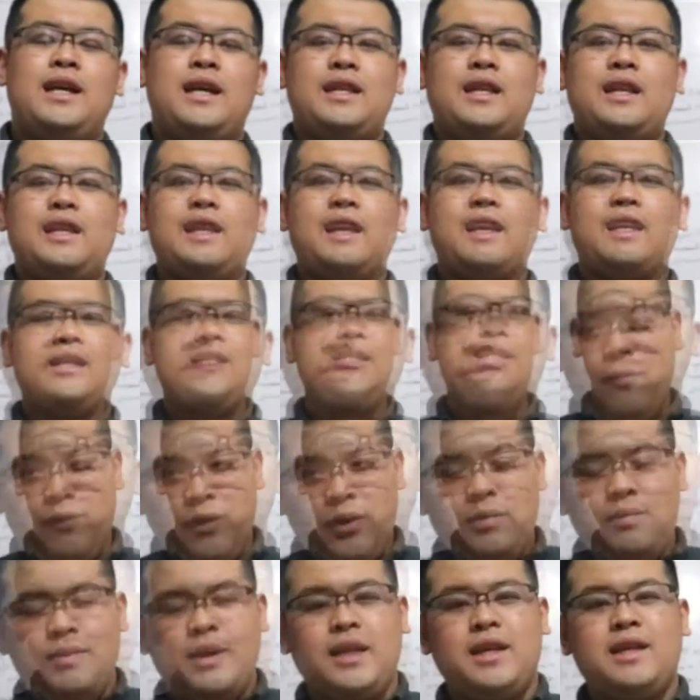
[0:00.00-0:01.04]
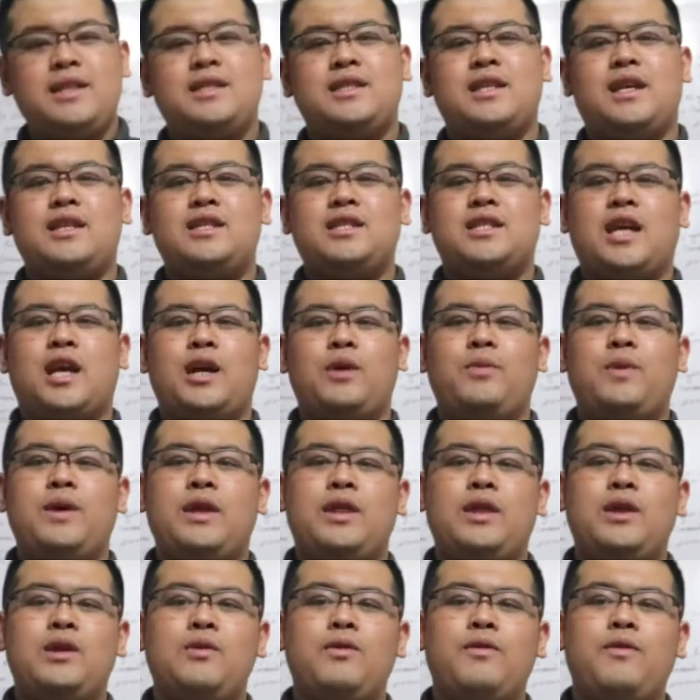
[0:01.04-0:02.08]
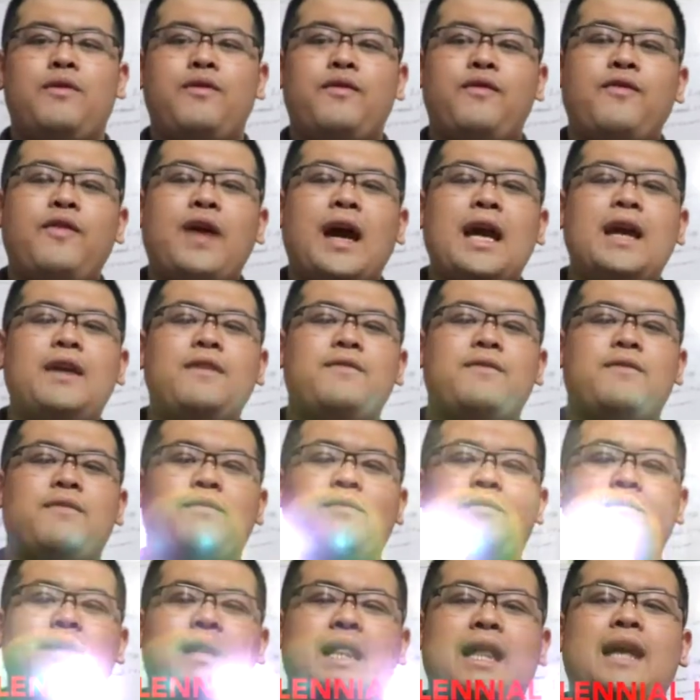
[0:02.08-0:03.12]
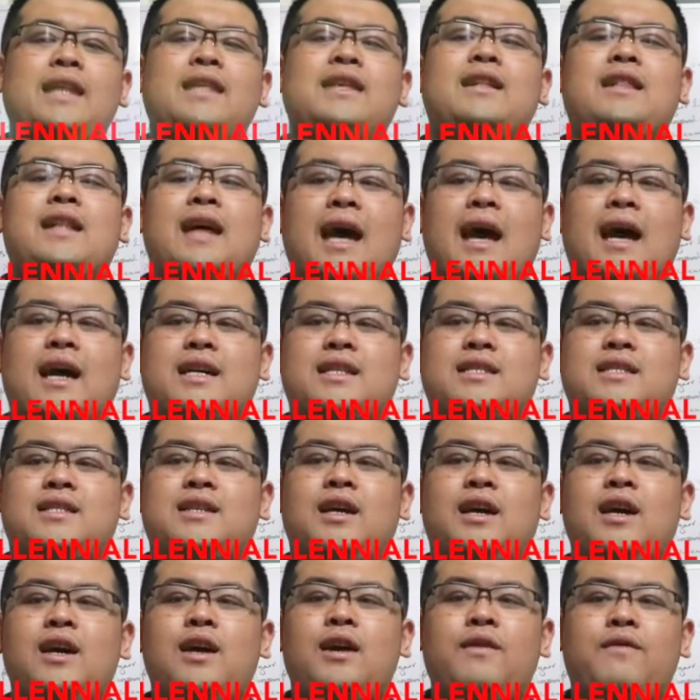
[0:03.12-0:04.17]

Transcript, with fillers: In the next few minutes, I'll share with you 5 millennial hacks